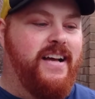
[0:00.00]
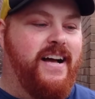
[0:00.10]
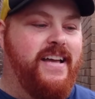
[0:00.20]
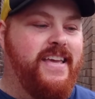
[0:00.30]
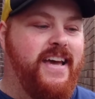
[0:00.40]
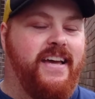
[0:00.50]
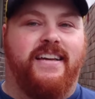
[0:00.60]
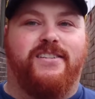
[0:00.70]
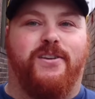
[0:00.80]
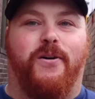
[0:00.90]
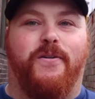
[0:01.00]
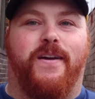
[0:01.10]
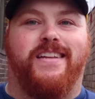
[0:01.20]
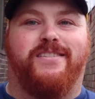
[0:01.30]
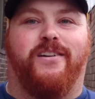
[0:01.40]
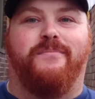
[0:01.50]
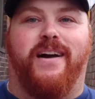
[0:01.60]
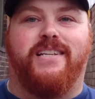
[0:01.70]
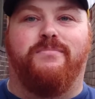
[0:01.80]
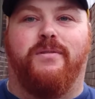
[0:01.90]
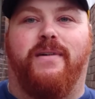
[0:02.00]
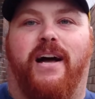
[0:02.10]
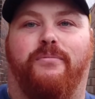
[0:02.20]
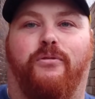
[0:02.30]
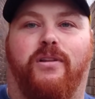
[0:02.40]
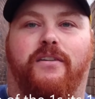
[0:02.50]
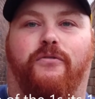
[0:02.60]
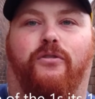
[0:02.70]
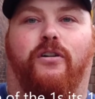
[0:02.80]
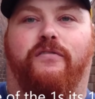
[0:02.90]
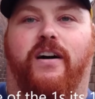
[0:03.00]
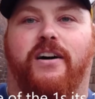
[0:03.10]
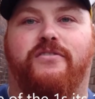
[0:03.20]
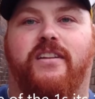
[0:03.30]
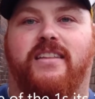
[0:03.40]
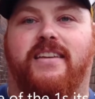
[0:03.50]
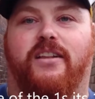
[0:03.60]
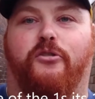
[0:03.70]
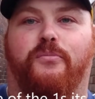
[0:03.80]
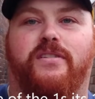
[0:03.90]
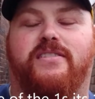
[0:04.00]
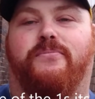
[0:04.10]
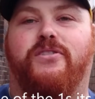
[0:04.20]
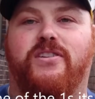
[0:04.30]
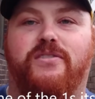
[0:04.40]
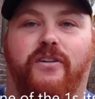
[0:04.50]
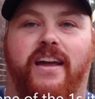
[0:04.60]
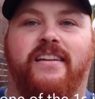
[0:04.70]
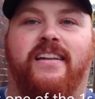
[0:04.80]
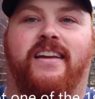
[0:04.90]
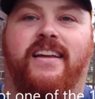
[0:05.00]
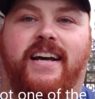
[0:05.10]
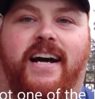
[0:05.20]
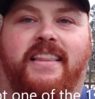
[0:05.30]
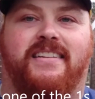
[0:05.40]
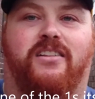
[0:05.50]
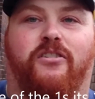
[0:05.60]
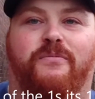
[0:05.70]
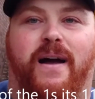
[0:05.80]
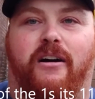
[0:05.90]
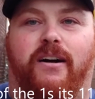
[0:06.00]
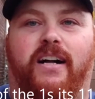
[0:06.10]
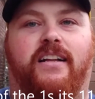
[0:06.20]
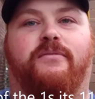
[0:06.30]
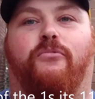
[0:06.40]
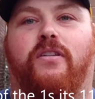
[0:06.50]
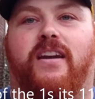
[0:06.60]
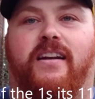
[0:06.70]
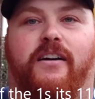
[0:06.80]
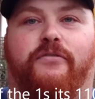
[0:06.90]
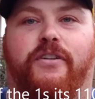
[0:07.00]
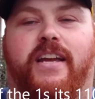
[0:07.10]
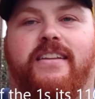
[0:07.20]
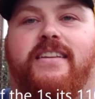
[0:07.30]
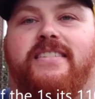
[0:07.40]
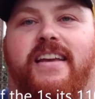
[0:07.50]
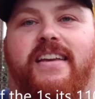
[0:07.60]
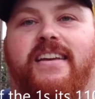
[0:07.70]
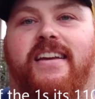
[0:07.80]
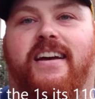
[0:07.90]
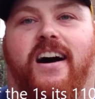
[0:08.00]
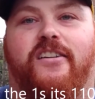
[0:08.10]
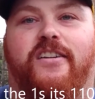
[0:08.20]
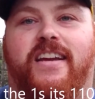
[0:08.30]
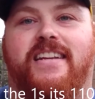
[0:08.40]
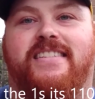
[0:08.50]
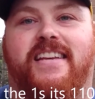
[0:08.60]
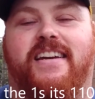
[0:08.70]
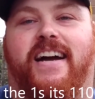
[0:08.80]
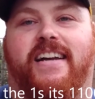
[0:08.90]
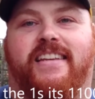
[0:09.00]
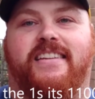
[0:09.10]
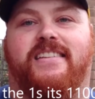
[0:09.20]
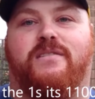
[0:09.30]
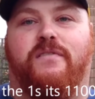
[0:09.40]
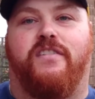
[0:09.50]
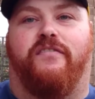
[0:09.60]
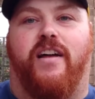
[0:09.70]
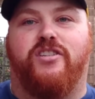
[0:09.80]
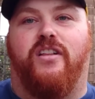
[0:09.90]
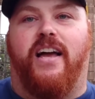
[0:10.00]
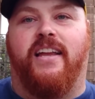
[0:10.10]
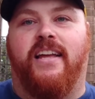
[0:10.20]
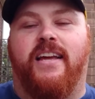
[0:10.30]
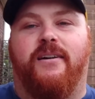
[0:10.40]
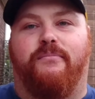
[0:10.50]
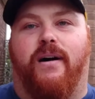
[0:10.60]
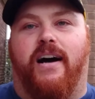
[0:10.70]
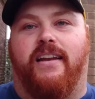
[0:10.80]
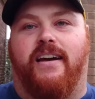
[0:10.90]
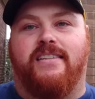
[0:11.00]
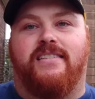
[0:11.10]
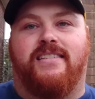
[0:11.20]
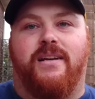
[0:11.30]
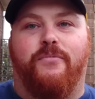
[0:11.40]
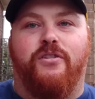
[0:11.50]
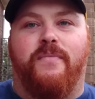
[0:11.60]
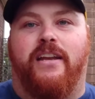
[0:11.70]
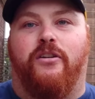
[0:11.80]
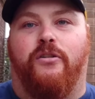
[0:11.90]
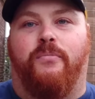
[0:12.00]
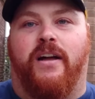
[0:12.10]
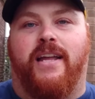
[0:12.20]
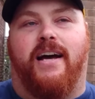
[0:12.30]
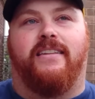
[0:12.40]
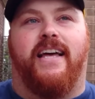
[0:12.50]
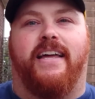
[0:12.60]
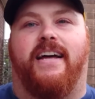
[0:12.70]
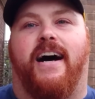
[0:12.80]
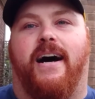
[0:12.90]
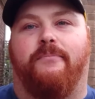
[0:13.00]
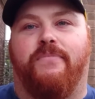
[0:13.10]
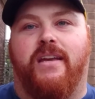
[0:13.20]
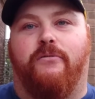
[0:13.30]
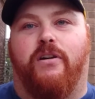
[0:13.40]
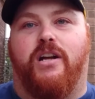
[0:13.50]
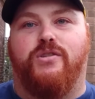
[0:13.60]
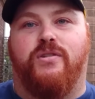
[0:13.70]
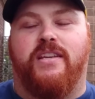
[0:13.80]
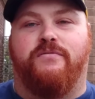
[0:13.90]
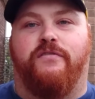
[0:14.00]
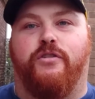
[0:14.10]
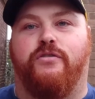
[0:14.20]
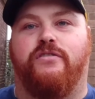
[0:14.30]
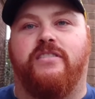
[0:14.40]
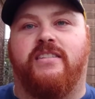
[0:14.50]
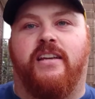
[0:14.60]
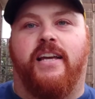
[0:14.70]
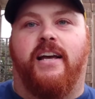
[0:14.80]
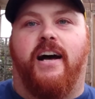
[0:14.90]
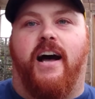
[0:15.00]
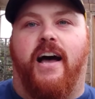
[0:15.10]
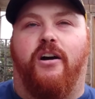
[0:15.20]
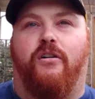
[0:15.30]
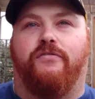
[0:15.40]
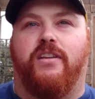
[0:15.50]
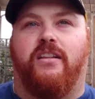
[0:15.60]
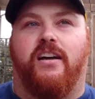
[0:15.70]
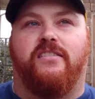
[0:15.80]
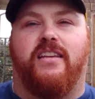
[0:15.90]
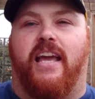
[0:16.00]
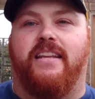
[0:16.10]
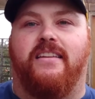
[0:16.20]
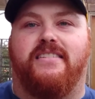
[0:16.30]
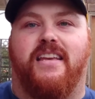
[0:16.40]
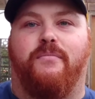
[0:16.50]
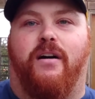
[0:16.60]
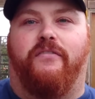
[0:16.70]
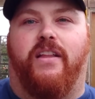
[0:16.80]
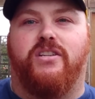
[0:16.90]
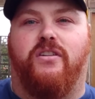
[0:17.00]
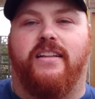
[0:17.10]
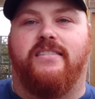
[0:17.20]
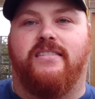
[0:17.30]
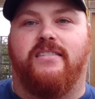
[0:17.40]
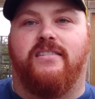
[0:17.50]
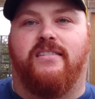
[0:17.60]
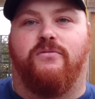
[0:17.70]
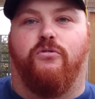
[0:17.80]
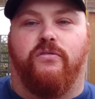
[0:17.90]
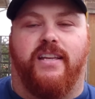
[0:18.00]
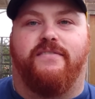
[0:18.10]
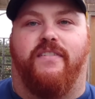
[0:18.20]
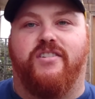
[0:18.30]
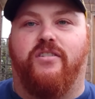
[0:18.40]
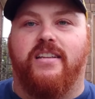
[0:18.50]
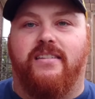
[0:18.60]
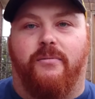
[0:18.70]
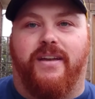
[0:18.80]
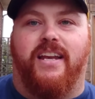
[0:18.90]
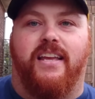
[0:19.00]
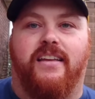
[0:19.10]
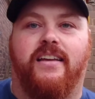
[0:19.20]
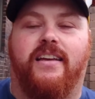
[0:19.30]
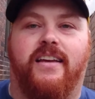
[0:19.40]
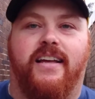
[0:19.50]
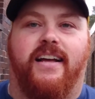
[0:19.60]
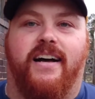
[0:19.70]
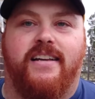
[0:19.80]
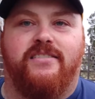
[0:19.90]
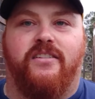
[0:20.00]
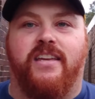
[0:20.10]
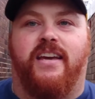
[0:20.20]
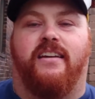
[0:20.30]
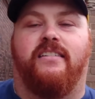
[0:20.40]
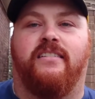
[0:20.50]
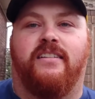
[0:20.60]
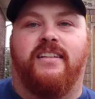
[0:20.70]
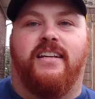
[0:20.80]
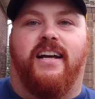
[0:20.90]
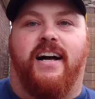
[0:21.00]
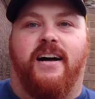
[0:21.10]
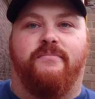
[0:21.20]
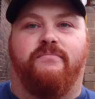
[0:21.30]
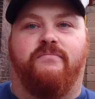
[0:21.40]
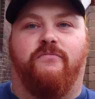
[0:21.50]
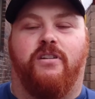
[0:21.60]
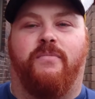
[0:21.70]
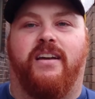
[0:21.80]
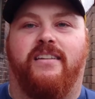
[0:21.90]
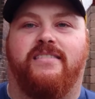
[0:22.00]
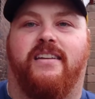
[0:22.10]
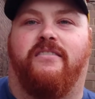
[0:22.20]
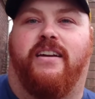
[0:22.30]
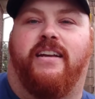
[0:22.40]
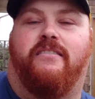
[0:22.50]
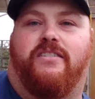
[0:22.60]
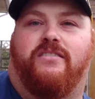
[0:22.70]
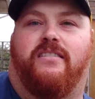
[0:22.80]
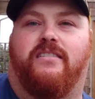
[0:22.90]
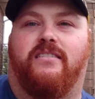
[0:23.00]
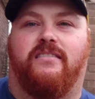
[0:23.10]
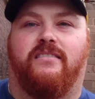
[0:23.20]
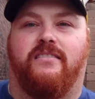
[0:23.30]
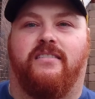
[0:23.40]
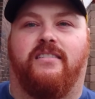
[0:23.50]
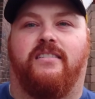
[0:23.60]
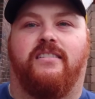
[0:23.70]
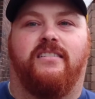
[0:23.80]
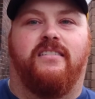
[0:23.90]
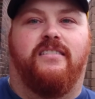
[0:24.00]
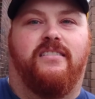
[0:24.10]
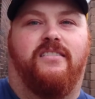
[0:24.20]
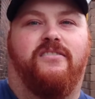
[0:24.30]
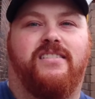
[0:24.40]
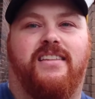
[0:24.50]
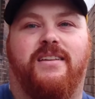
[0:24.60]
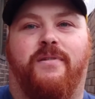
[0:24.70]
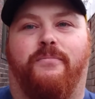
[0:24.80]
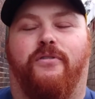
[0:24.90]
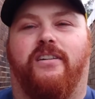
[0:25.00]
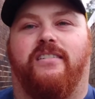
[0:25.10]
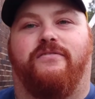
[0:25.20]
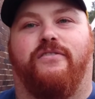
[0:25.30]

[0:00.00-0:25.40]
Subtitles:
Yeah, so it's got a maximum output level of 110 lumens, which is great. That's a lot of power, more than enough for an EDC. I don't EDC a 18650 flashlight, but as some of you may know by now that when I do these reviews, I often like to EDC my flashlights, well, these flashlights that I'm getting. So yeah, what am I EDCing right now actually? I've got something in my pocket.